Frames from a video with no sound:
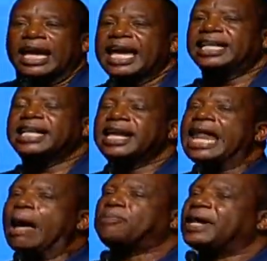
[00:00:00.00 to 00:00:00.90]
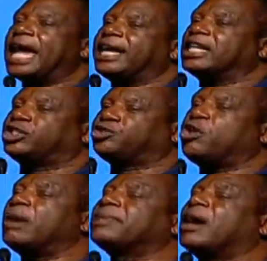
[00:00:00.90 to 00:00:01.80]
He did not play his
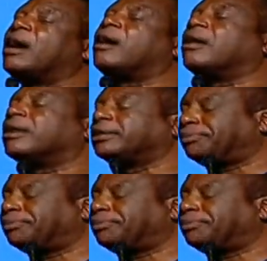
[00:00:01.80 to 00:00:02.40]
trump card.